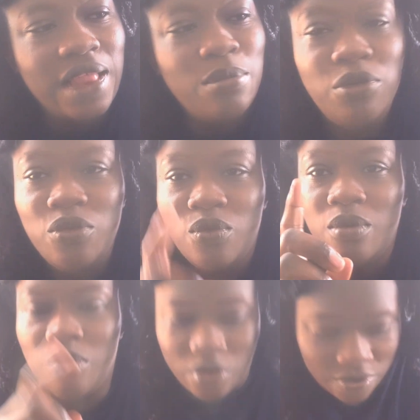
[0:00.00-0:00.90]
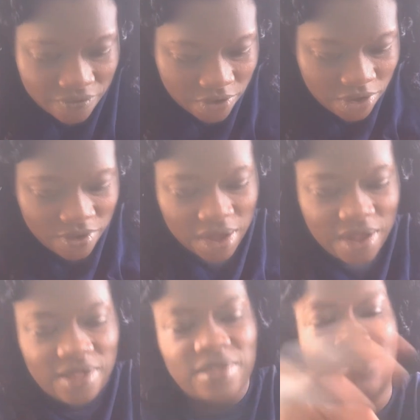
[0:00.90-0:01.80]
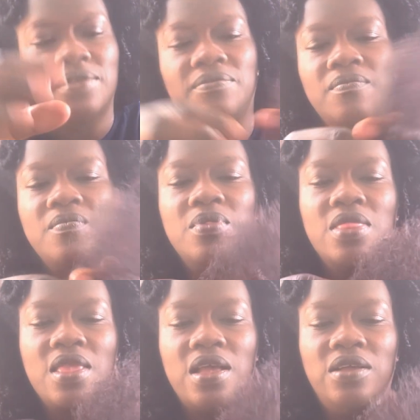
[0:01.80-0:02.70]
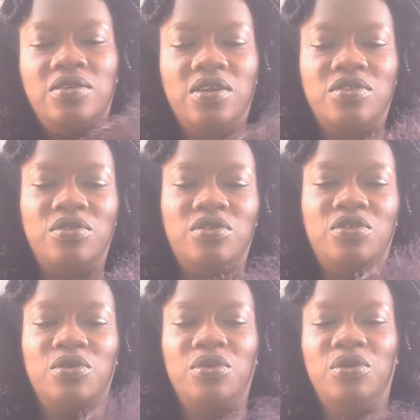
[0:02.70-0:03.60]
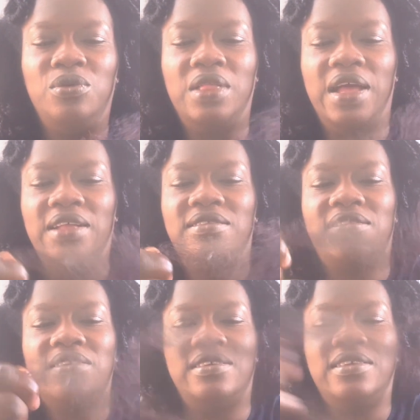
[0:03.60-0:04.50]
Let me do one more for you guys, just to show you that,